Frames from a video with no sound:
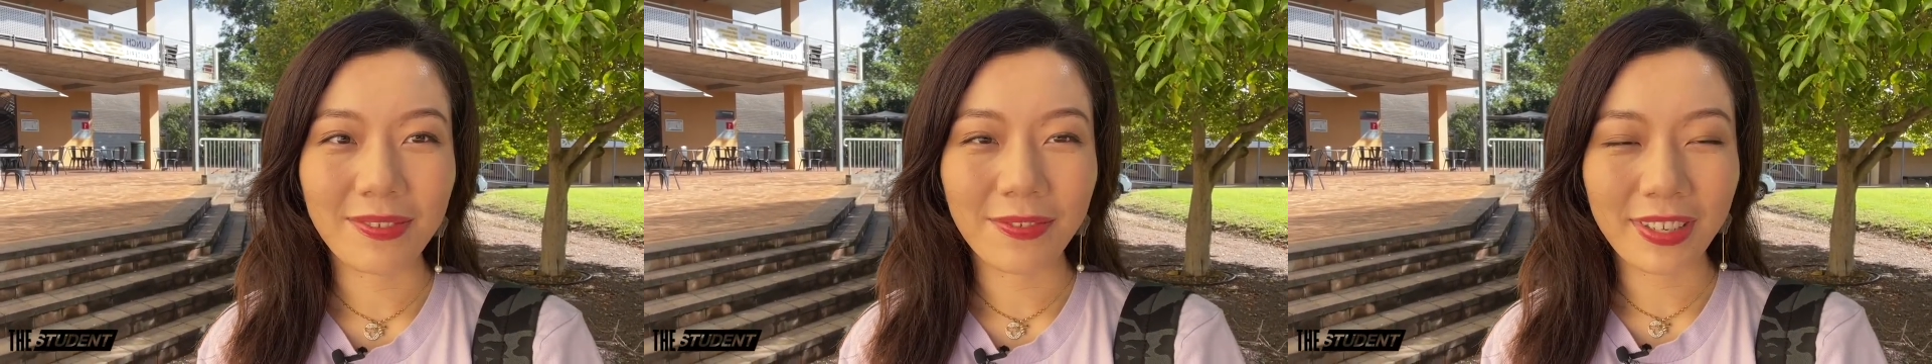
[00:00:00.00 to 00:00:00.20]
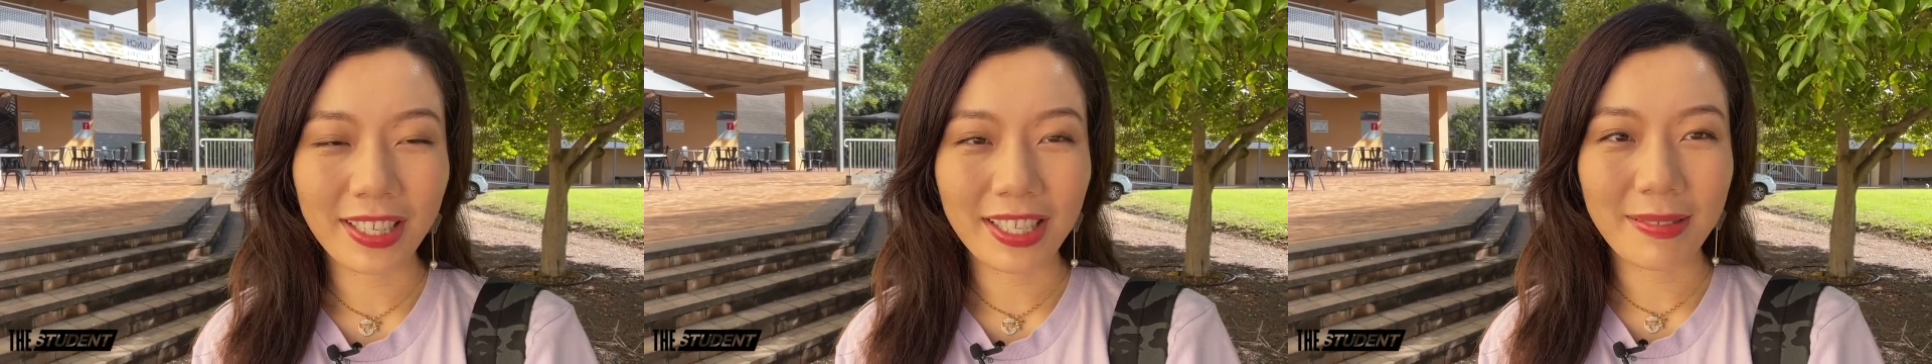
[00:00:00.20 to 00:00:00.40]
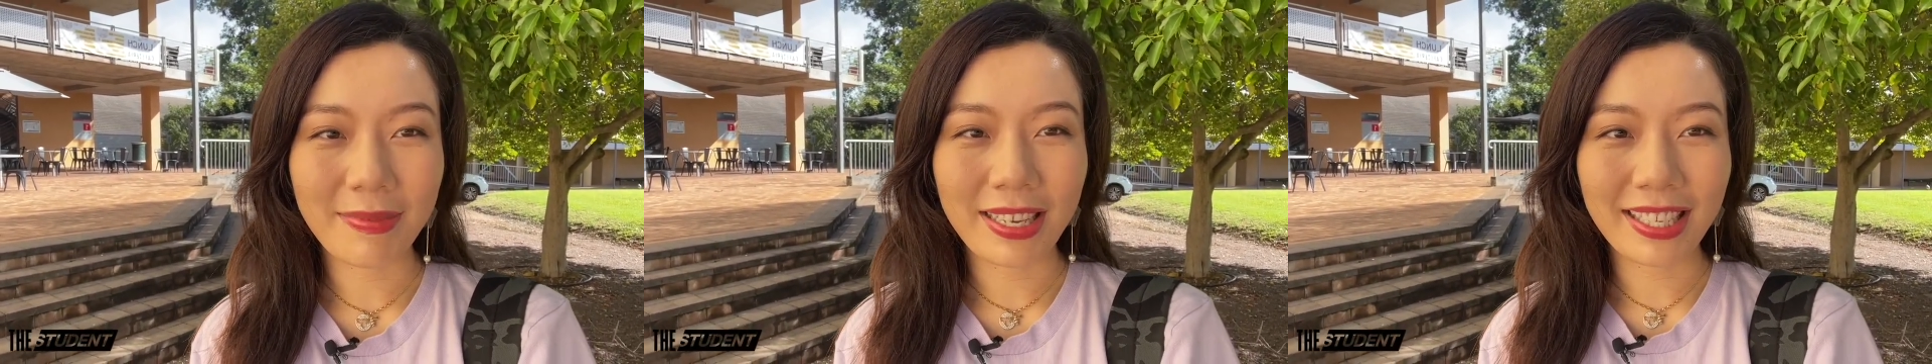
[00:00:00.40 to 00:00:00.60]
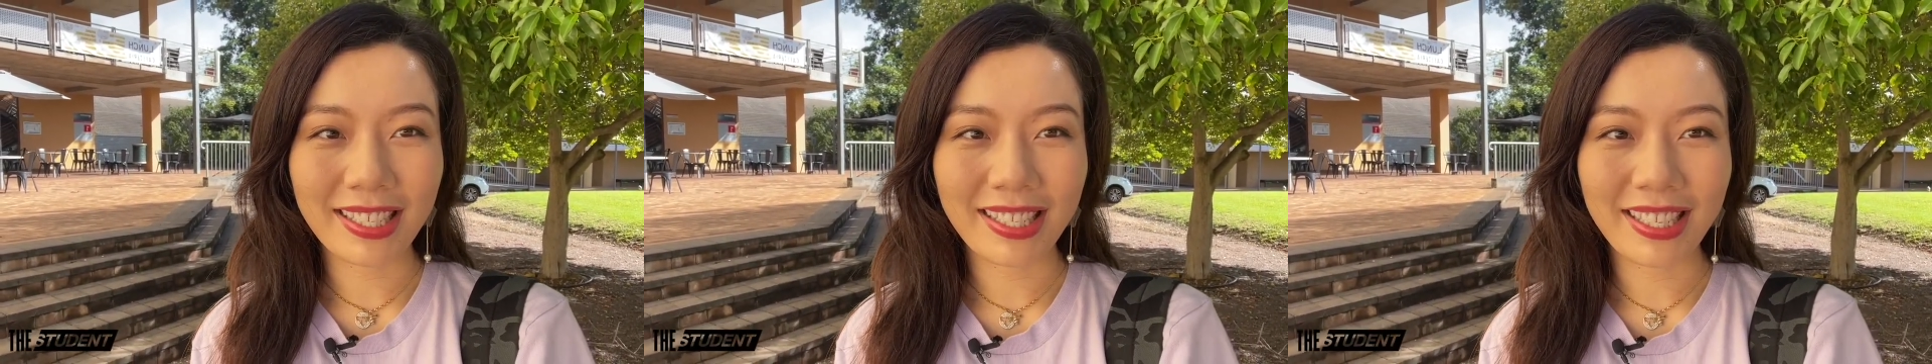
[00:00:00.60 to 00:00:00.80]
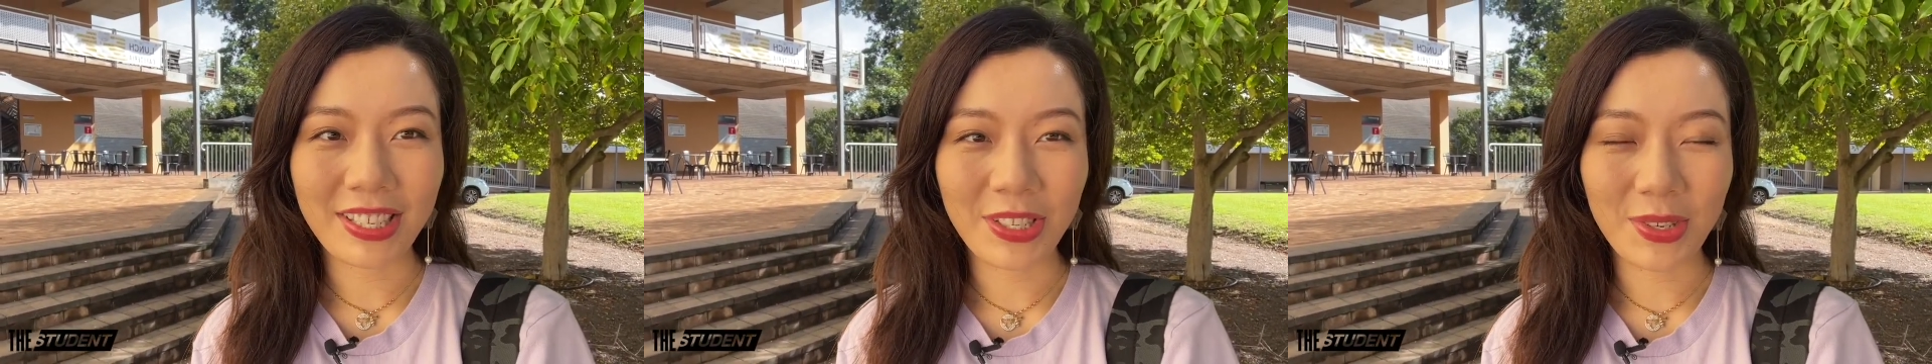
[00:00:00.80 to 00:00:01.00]
first
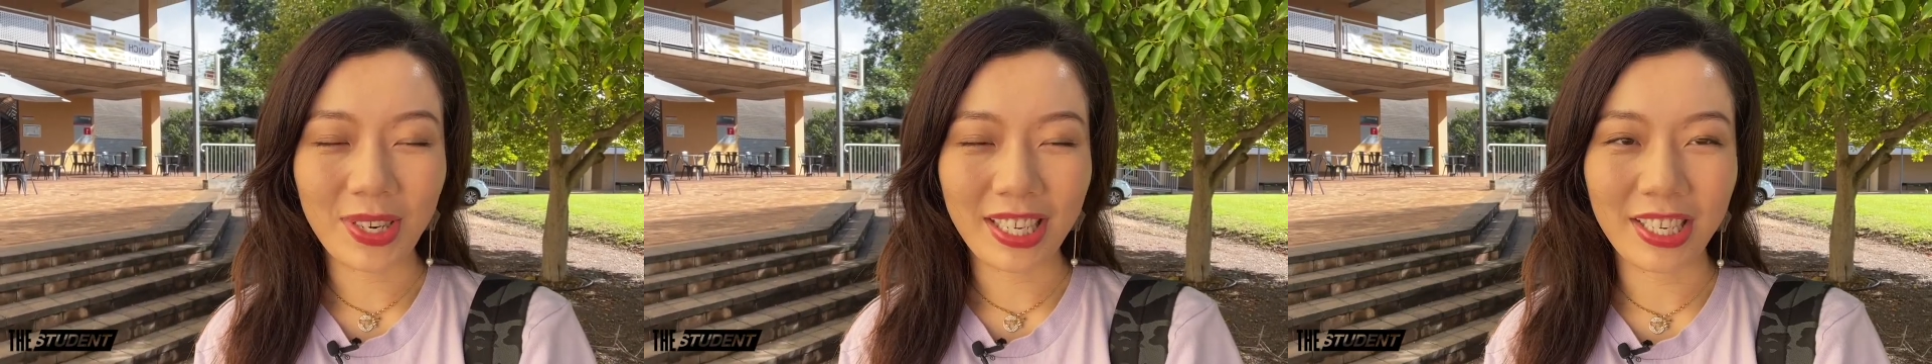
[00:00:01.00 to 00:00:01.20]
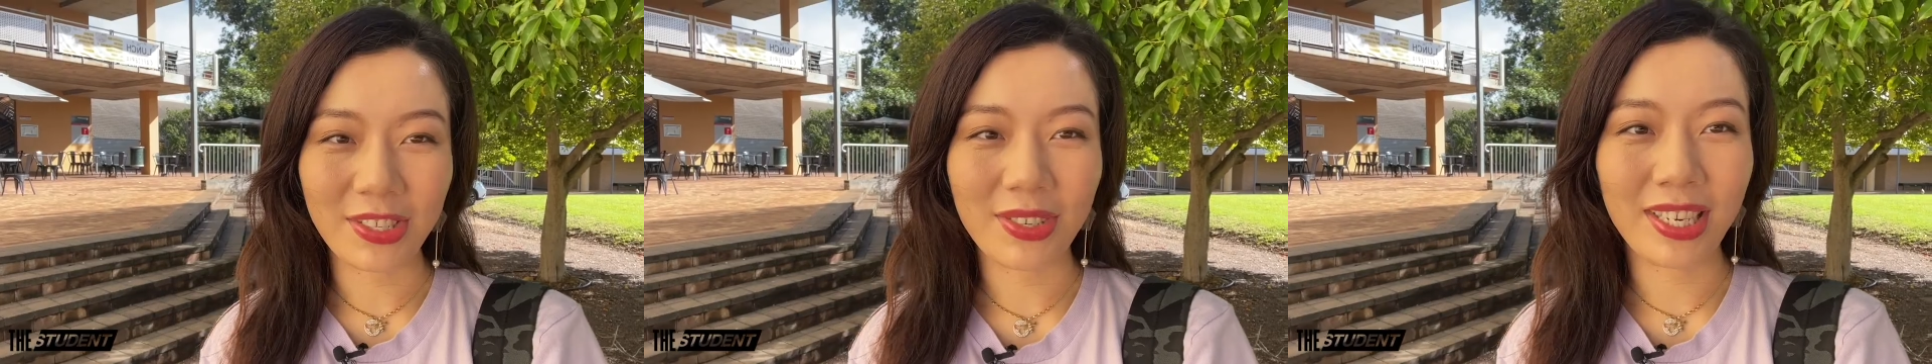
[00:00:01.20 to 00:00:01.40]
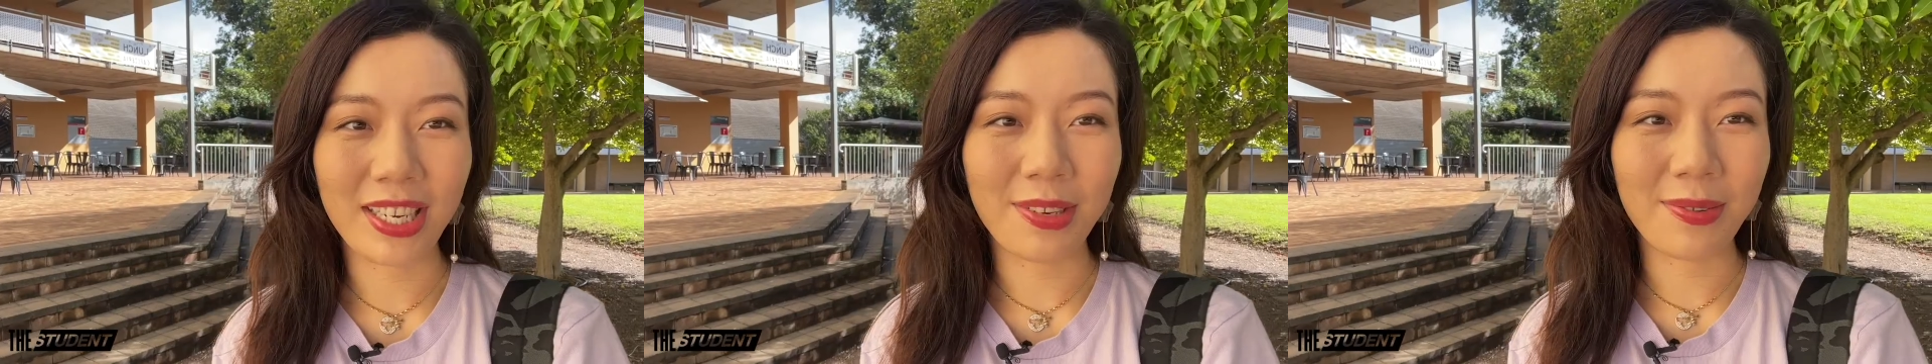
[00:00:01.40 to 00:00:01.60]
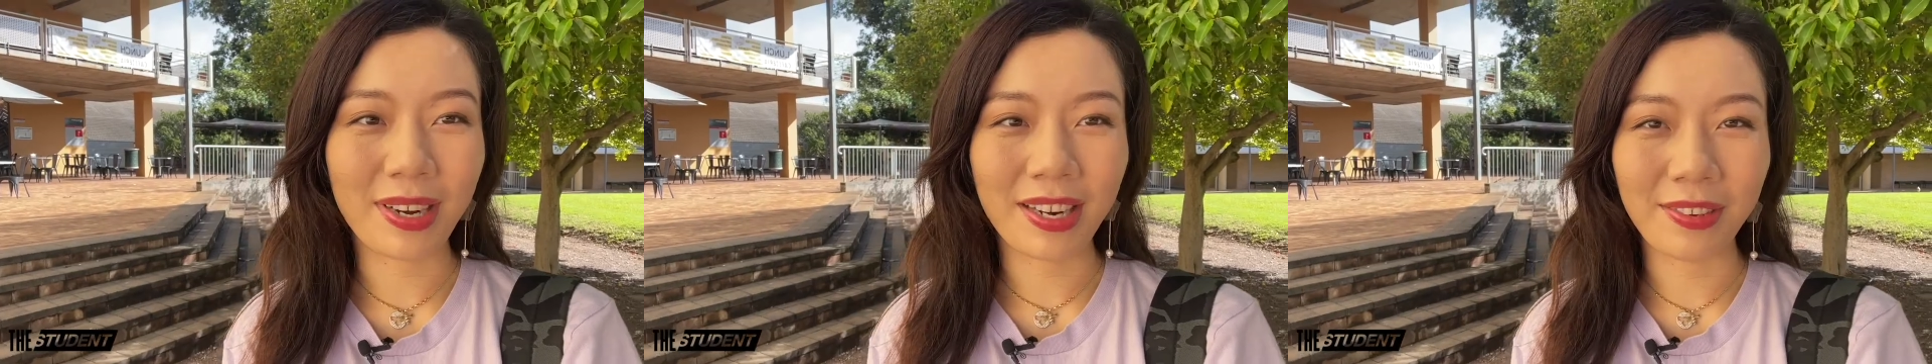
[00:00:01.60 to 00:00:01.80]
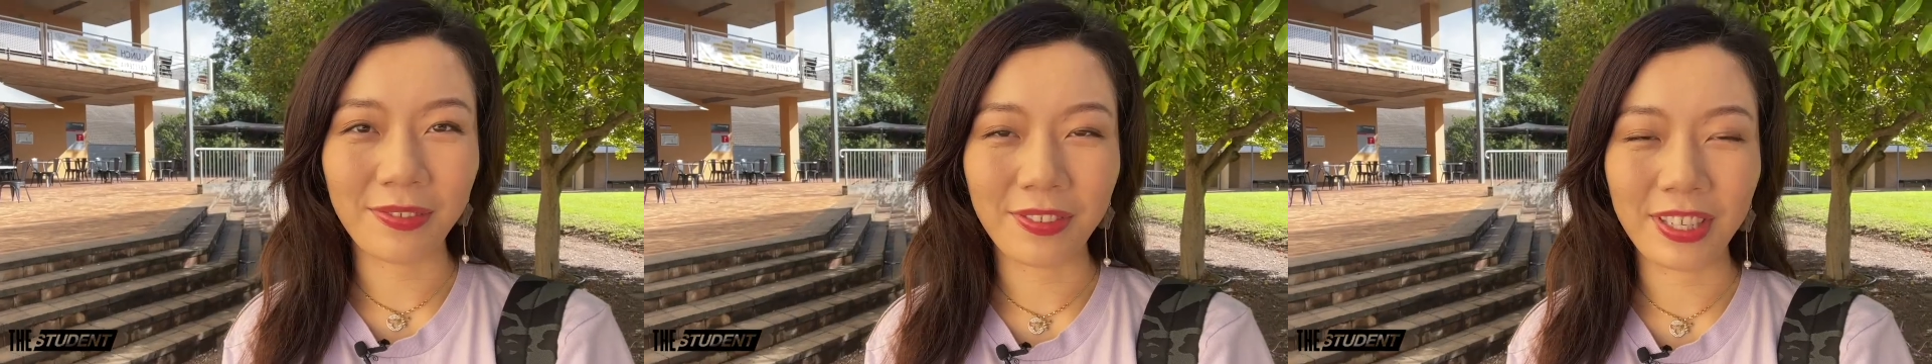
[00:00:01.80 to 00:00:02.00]
semester in
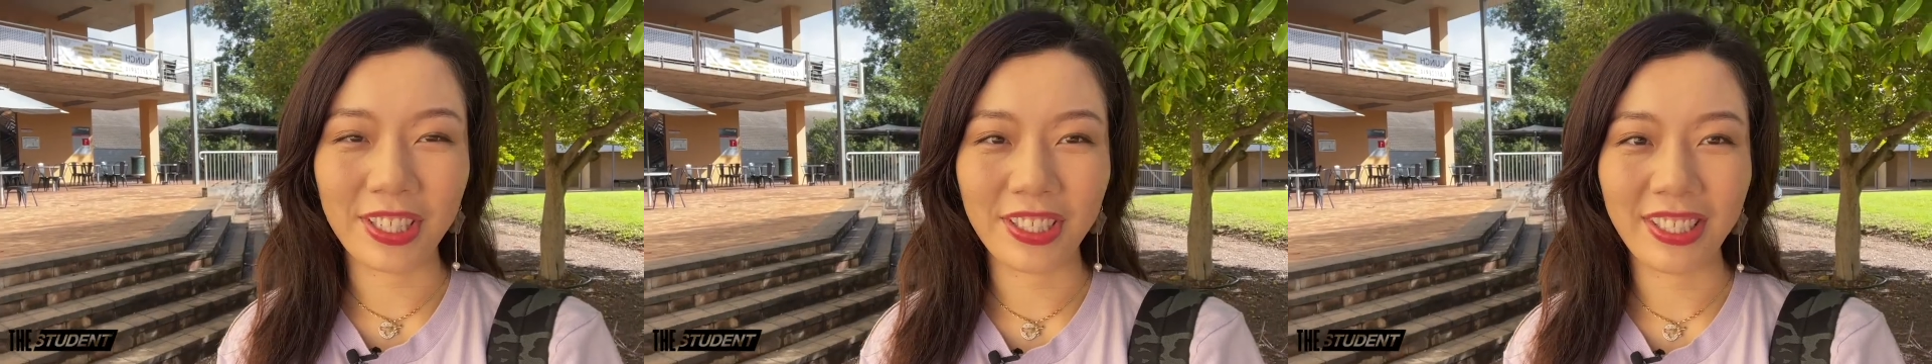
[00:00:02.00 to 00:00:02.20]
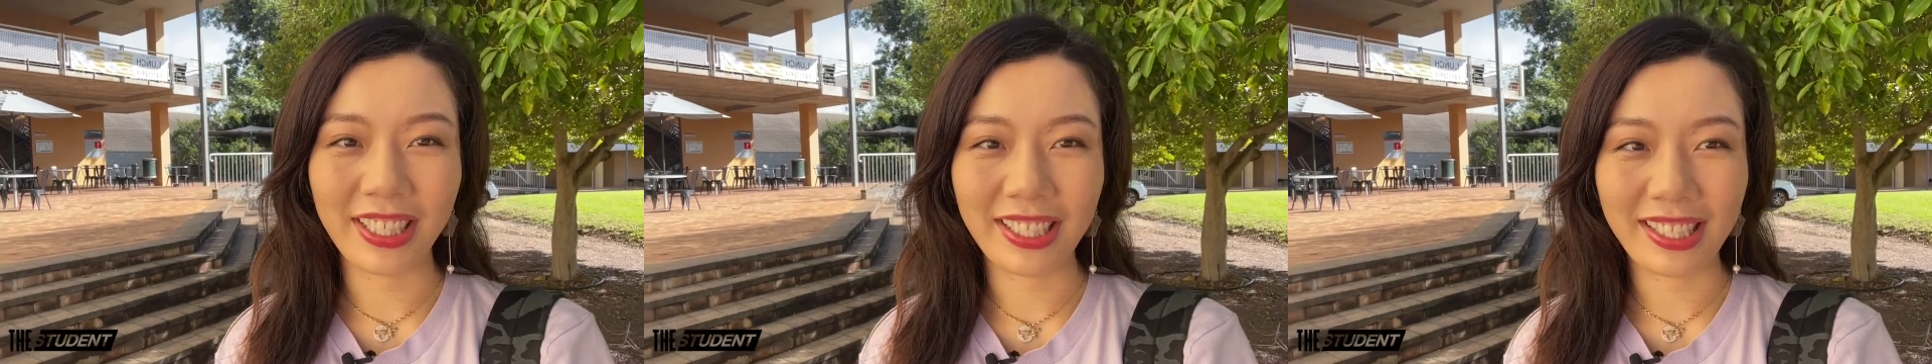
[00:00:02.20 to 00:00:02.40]
2021 officially